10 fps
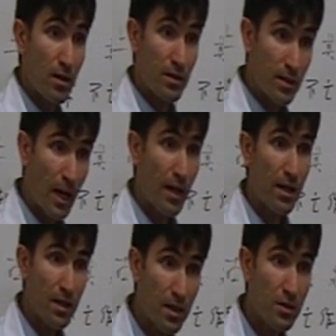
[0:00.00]
The
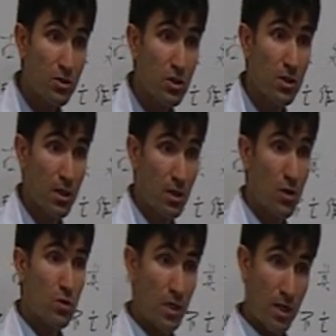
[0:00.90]
Taiyang energy that
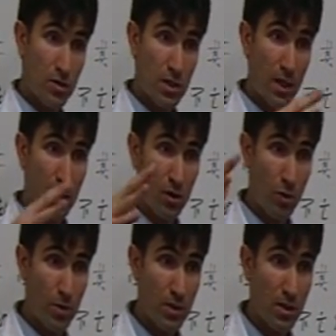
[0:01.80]
goes outside,
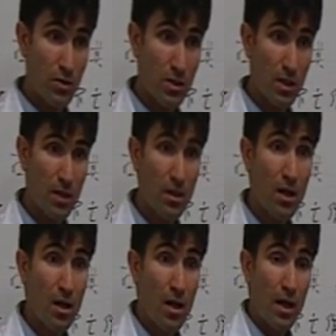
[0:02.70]
opens outside,
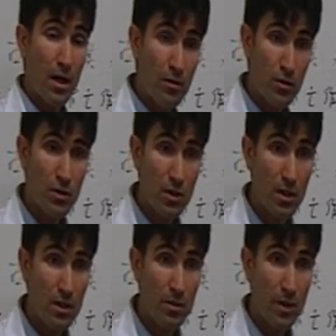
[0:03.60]
everything
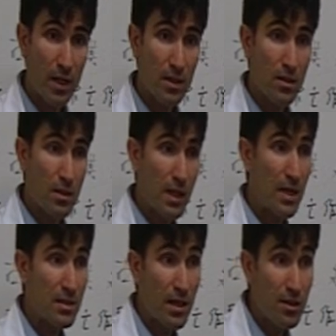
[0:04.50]
in the body that
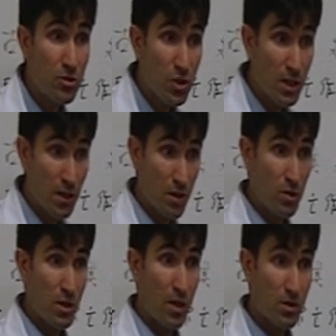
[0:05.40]
has energy that
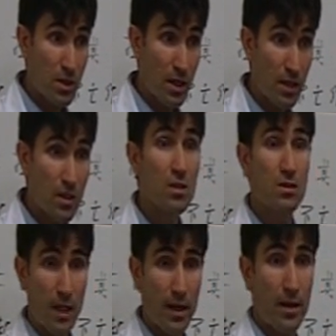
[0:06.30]
goes outside is
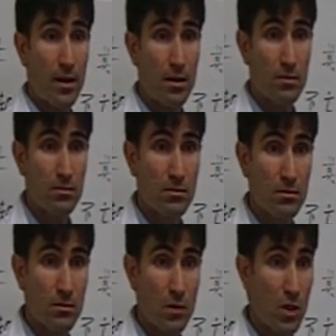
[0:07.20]
Taiyang.
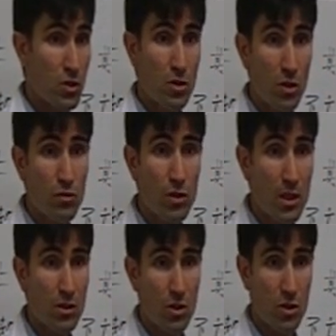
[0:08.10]
It's not
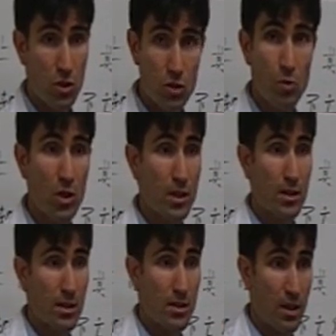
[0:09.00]
really just the small
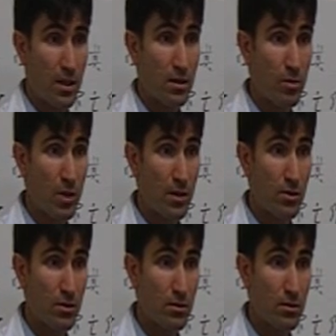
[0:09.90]
intestine and the bladder.